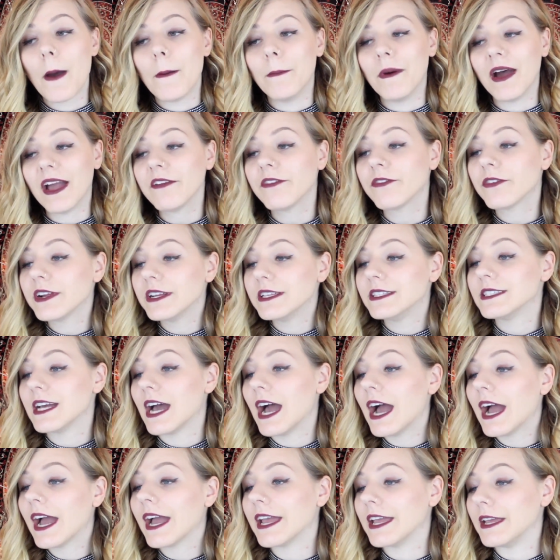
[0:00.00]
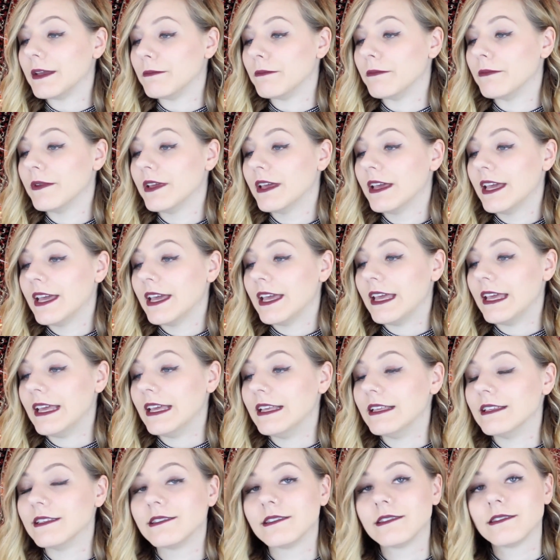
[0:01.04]
my free time
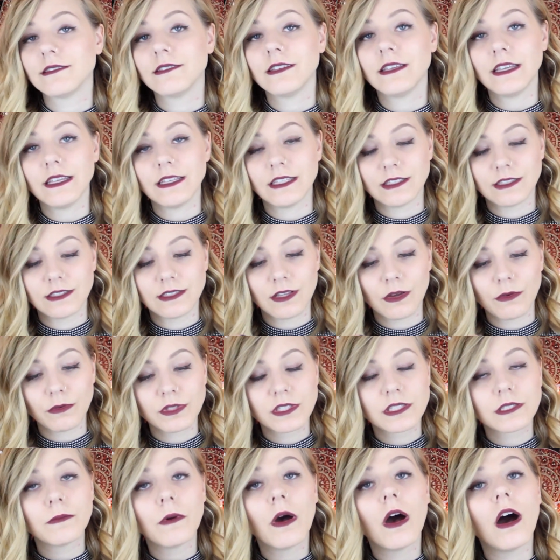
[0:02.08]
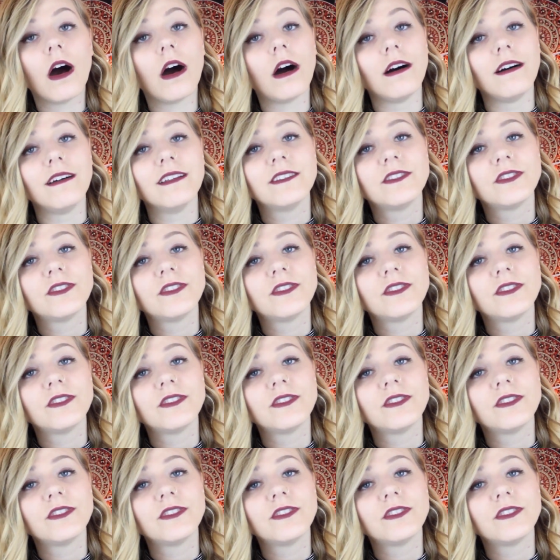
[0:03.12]
is so small.